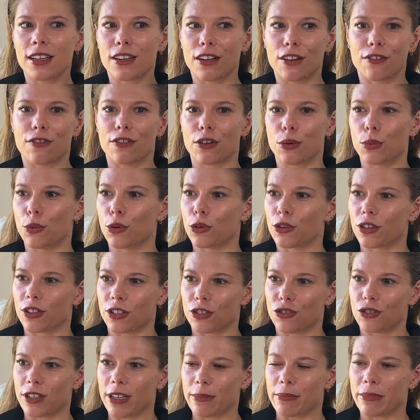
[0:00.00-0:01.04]
for a walk on the
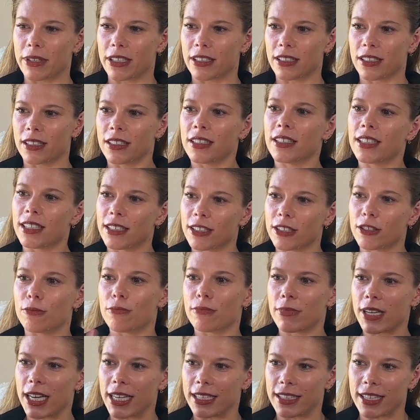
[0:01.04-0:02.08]
treadmill
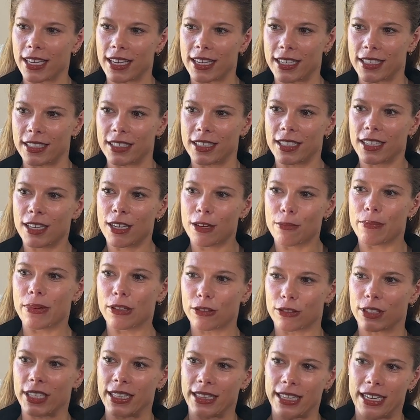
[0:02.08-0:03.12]
and then
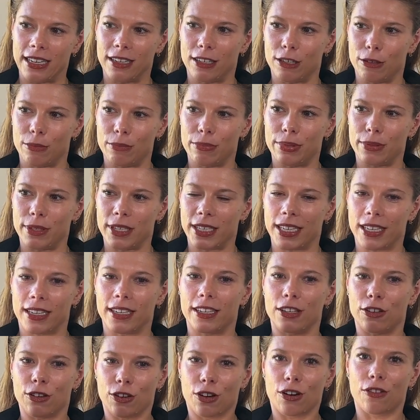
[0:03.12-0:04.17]
building that up and
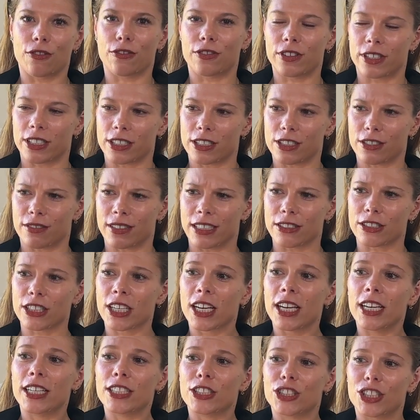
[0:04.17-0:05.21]
getting your confidence around.
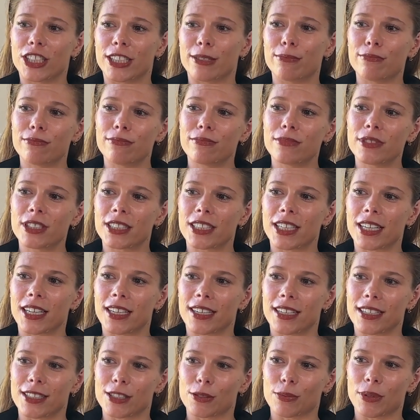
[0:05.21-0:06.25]
Gyms
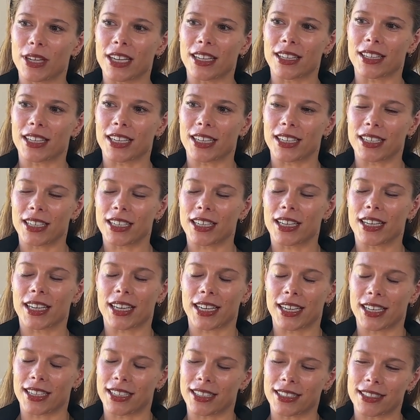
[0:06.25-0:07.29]
as well, like,
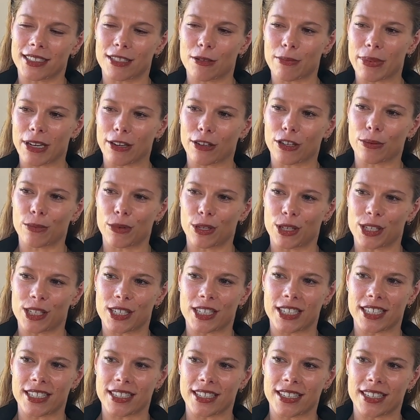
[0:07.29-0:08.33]
again, it's about
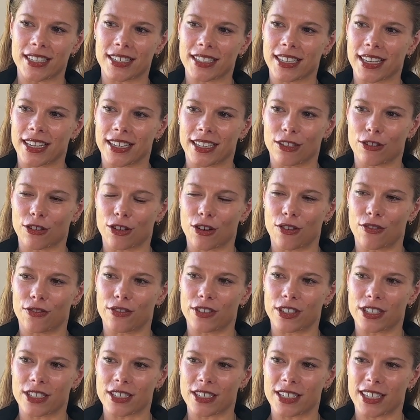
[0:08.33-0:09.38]
community, isn't it? Getting your
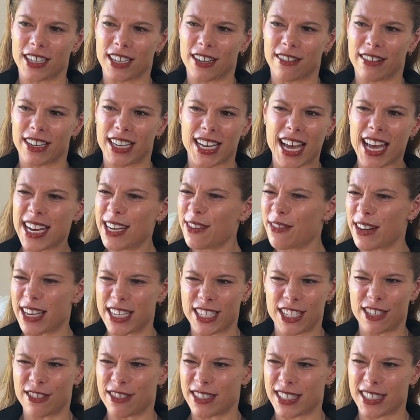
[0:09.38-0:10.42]
confidence and going anywhere
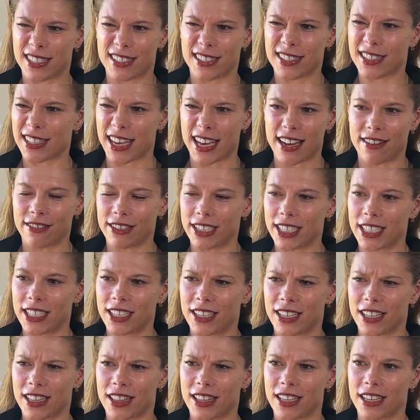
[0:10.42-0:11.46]
new is scary,
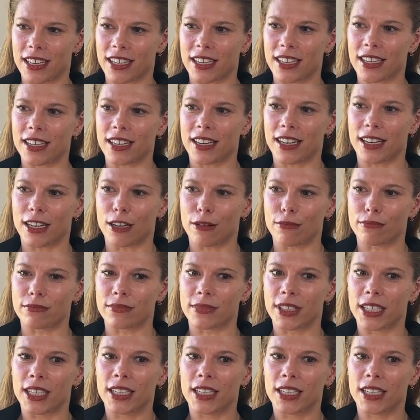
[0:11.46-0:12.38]
I think. But